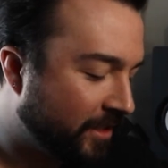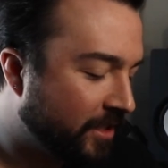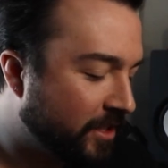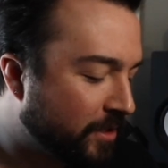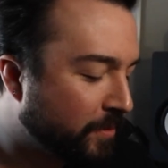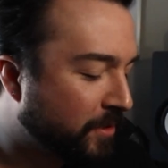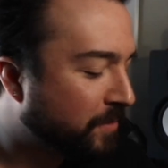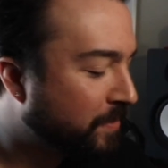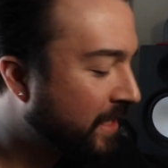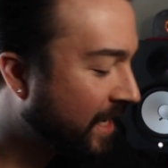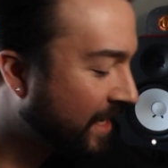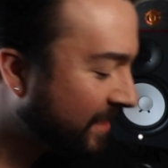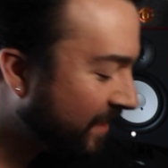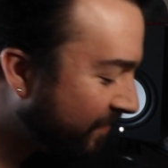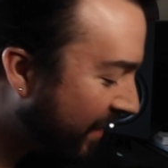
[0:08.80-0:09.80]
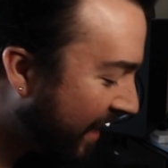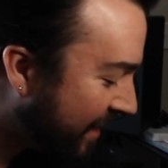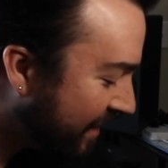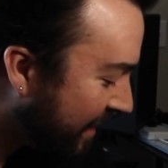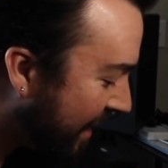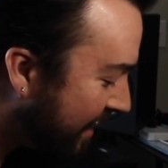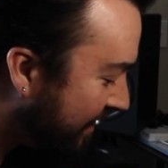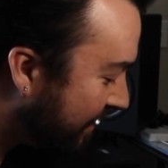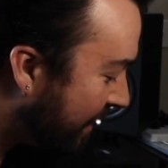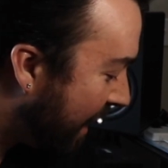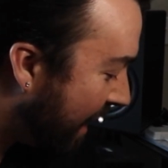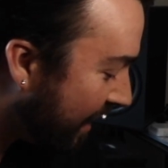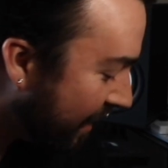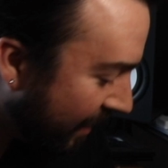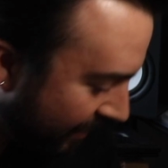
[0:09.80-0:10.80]
You're supposed to be nice on Valentine's
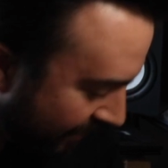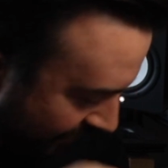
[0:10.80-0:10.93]
Day.